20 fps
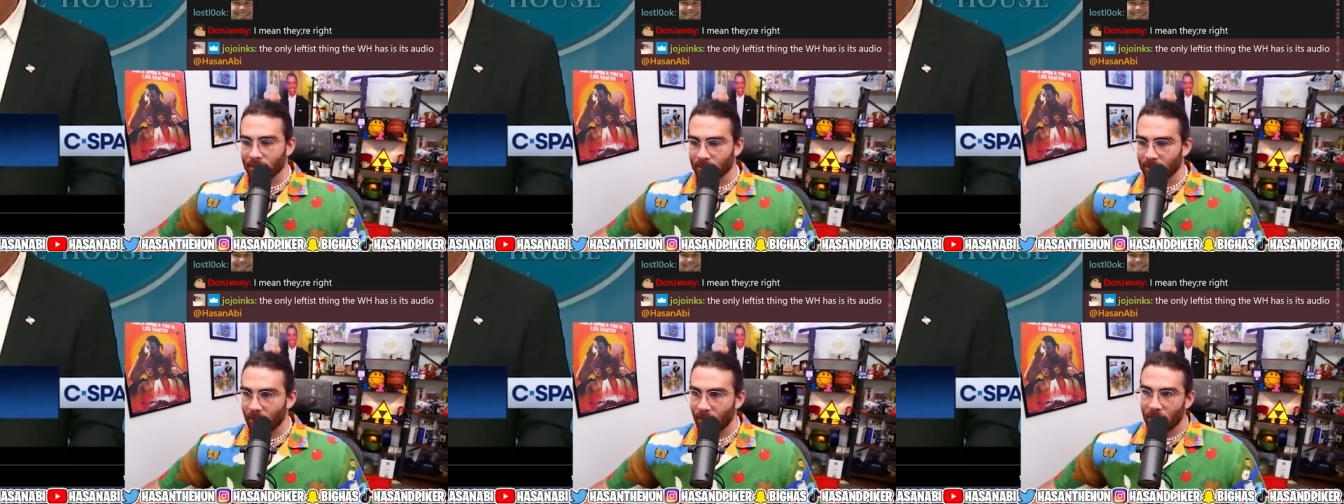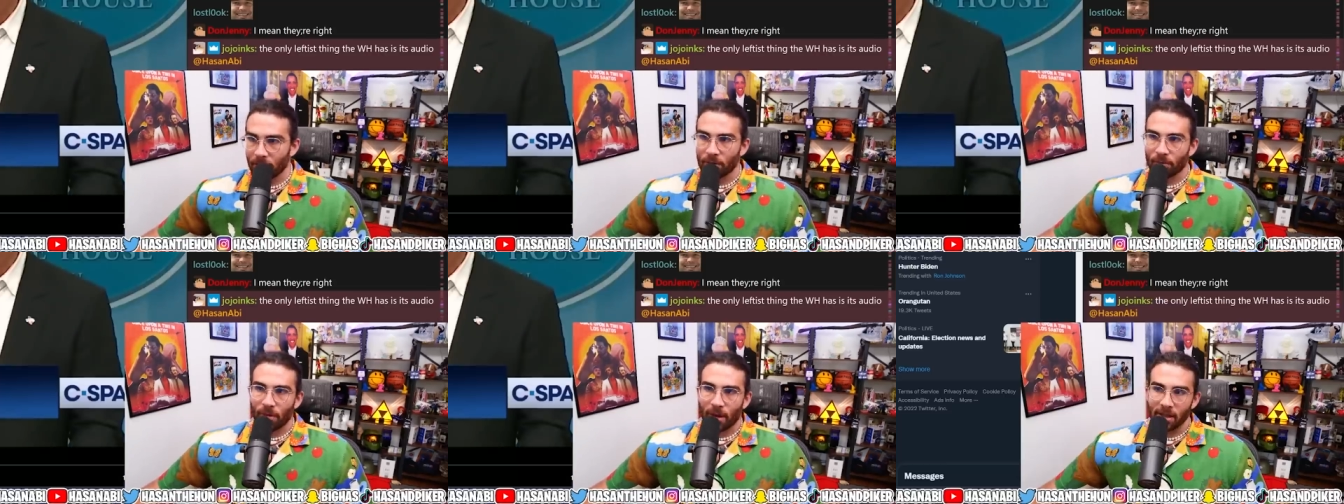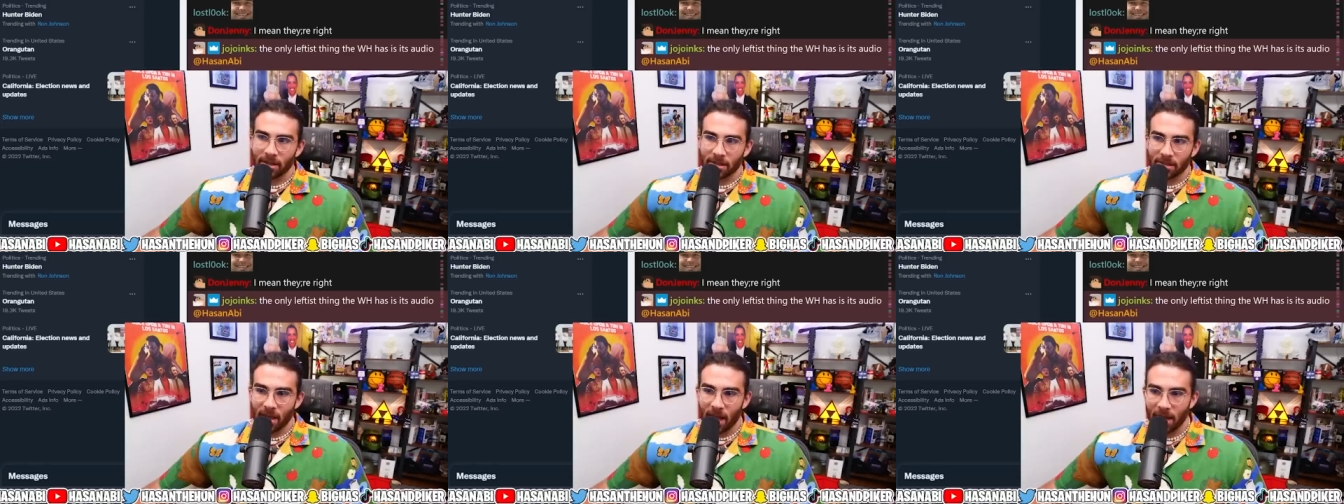They're on the
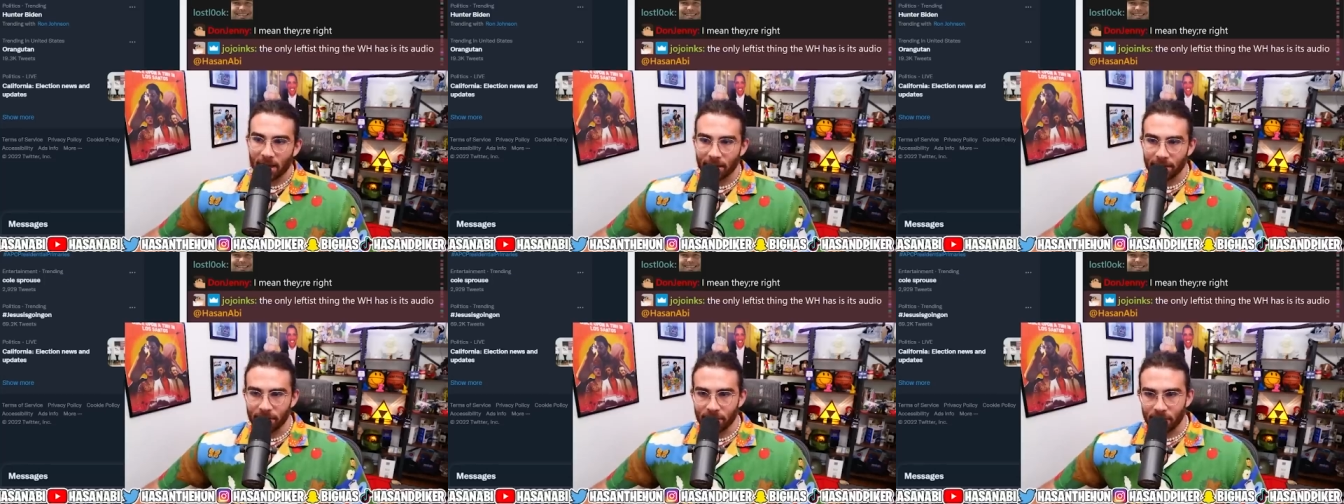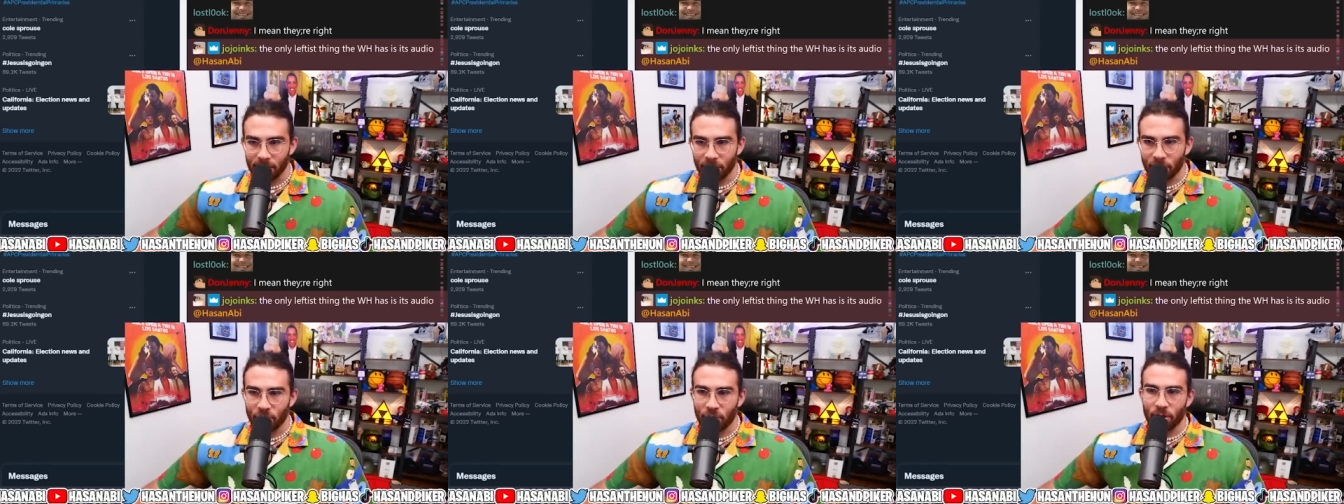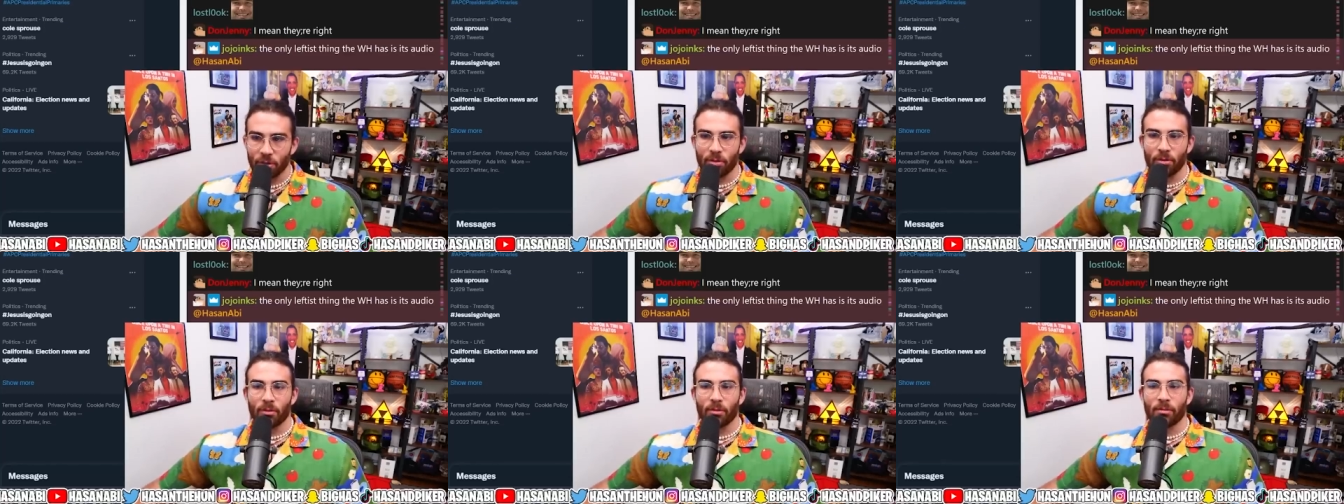right side of this
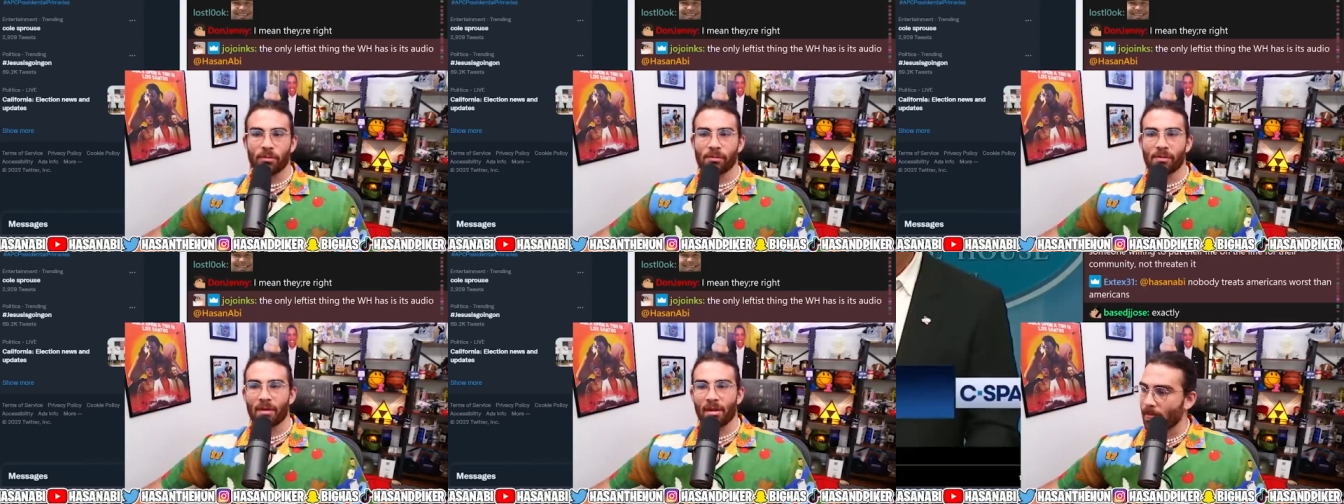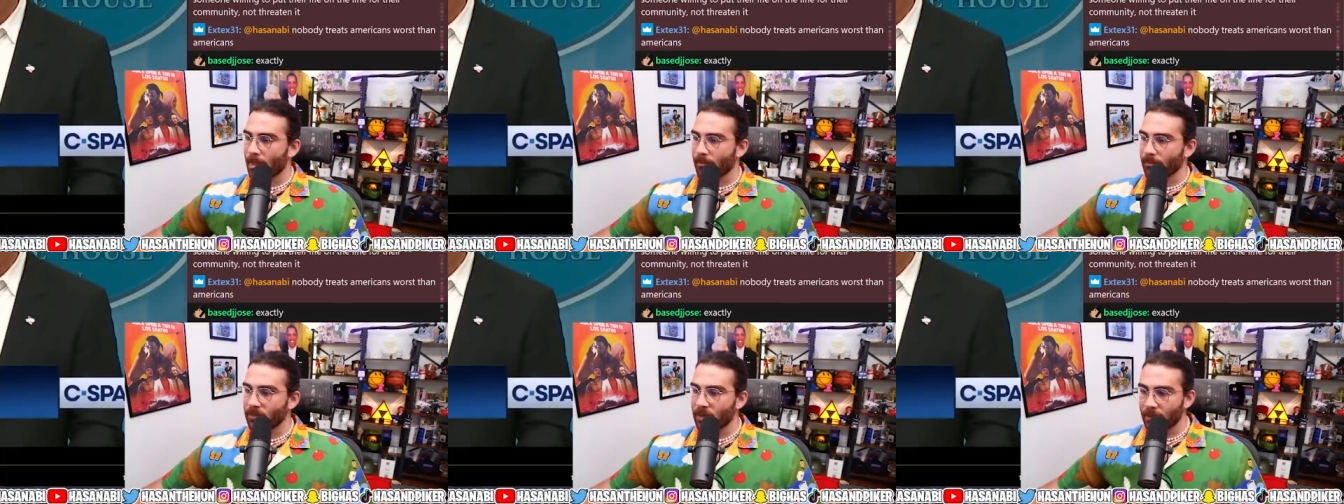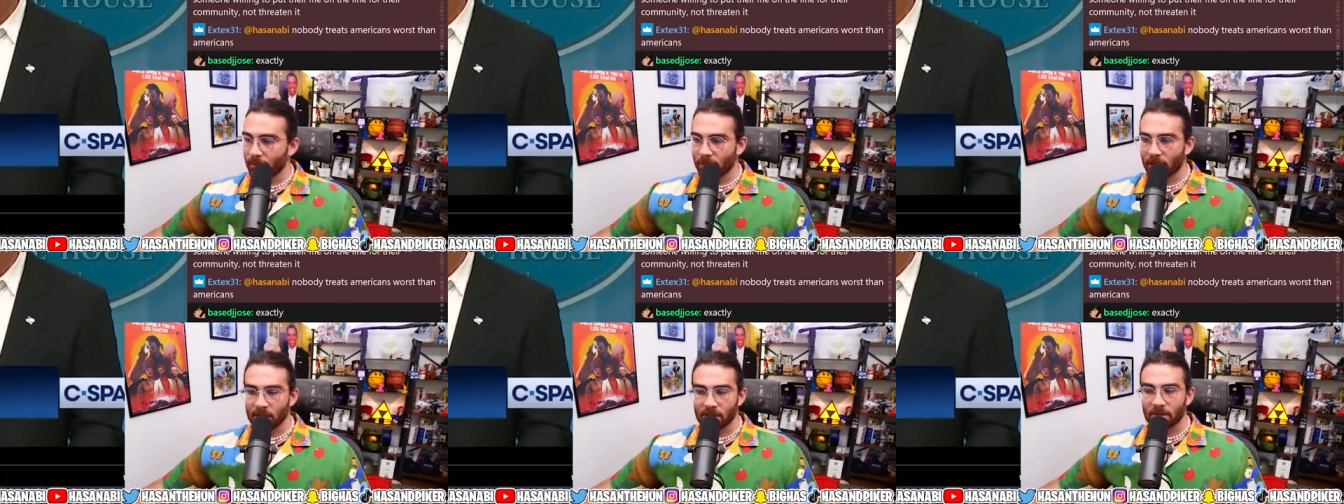issue.
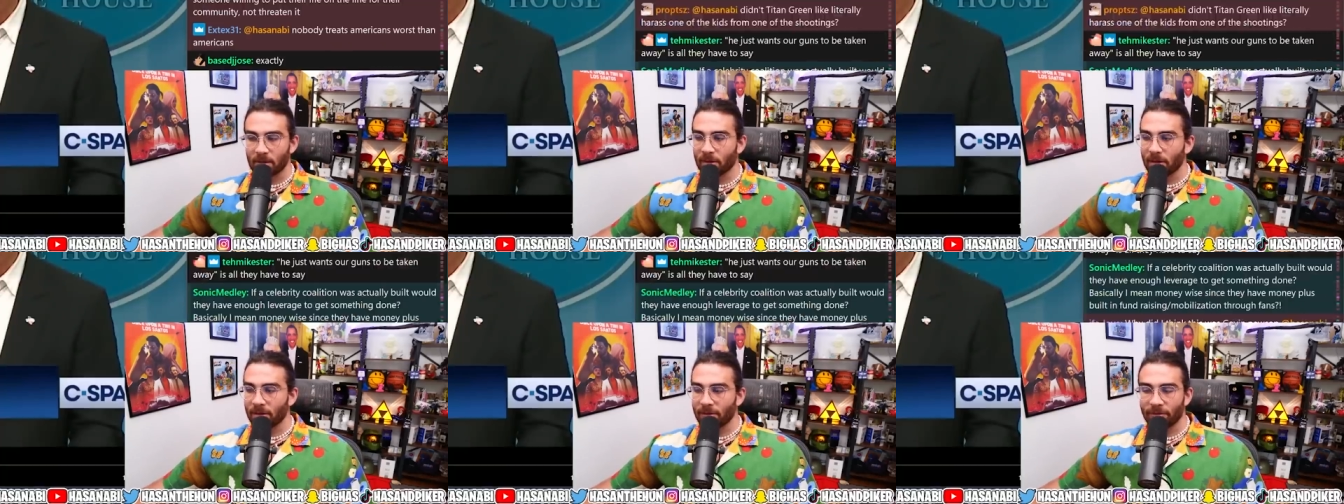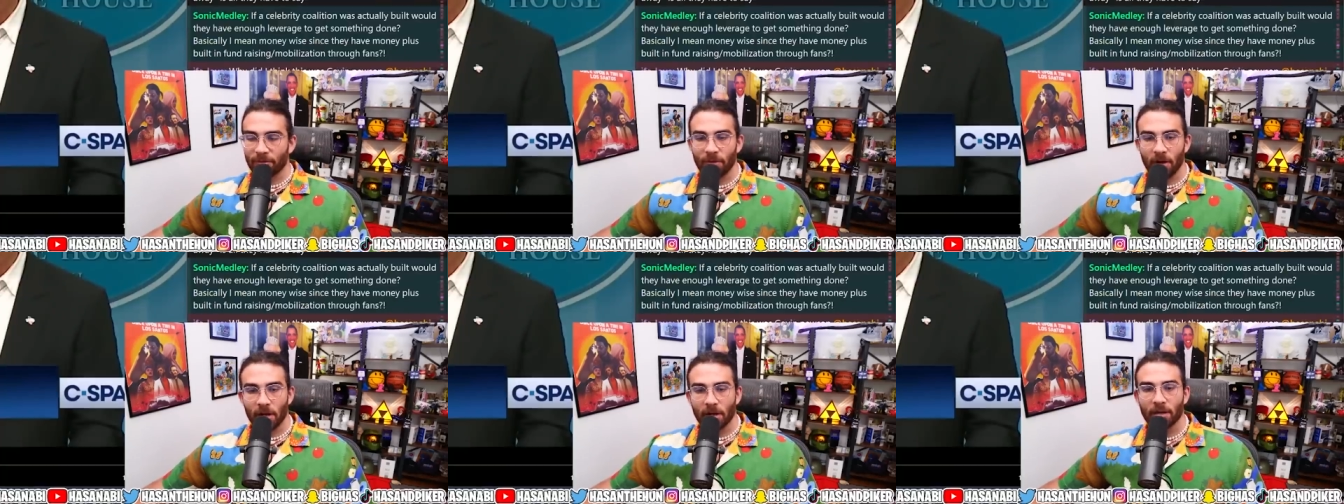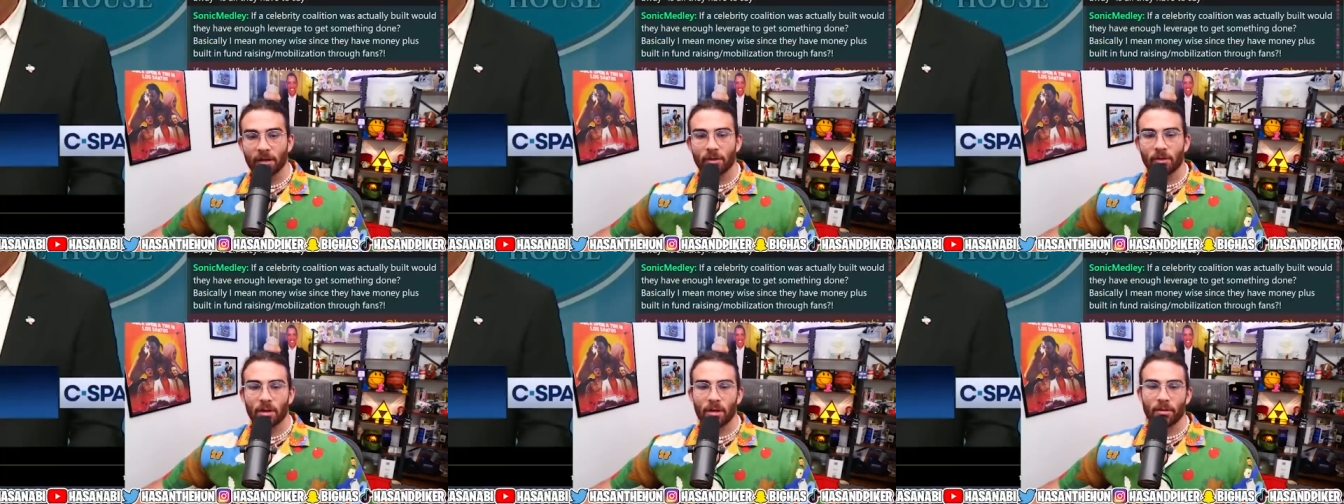Democrats already
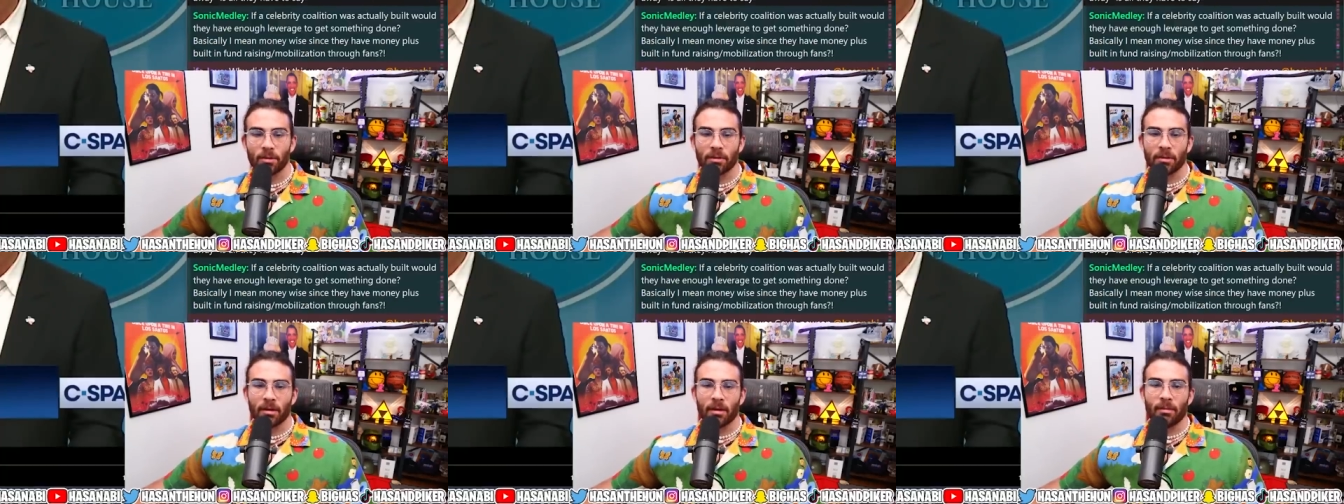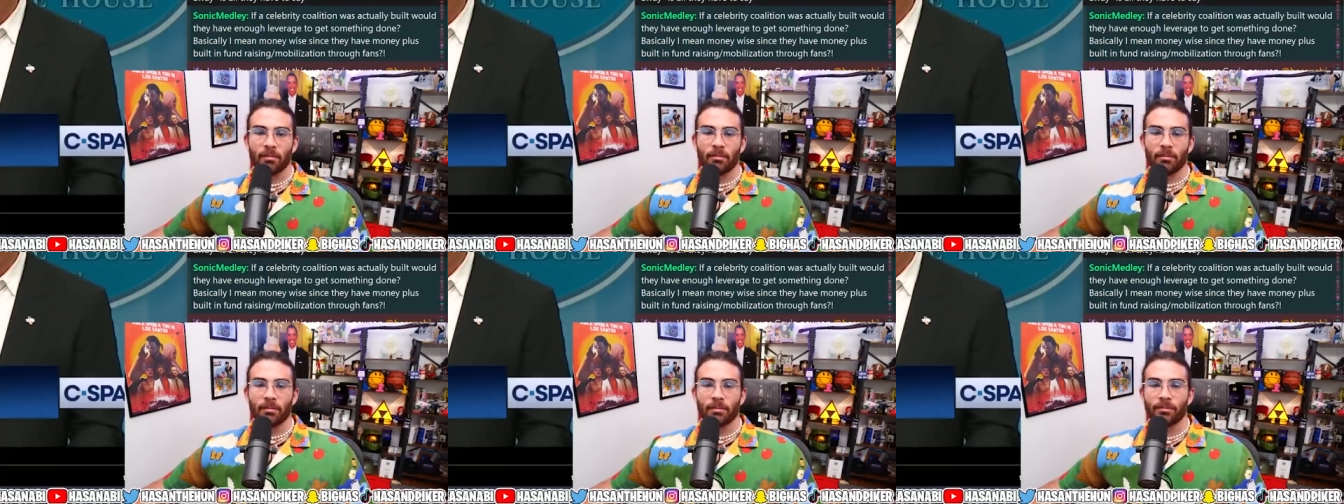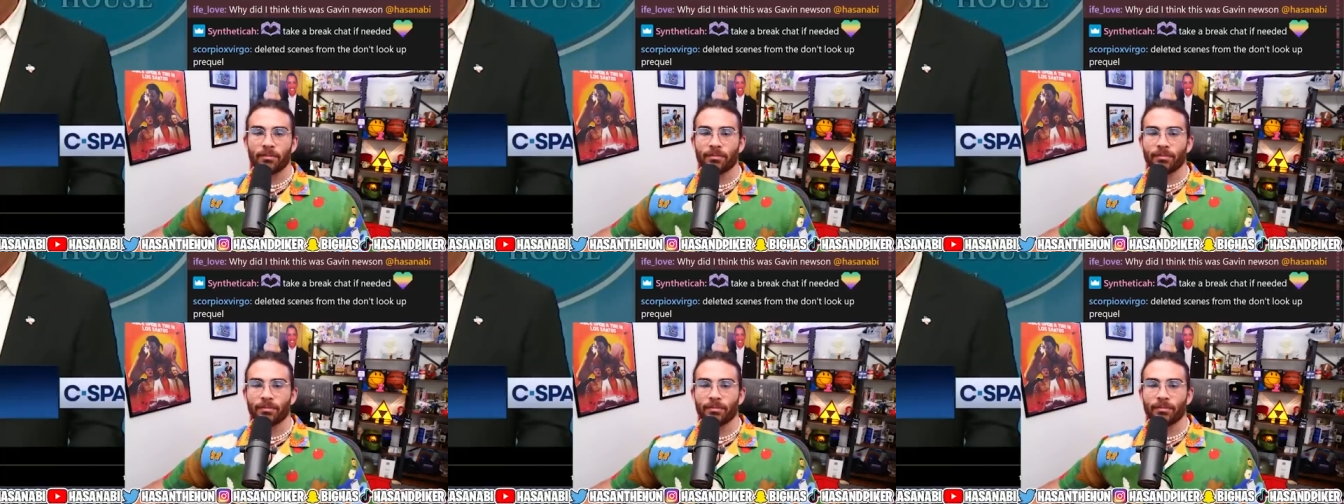fucking agree with him.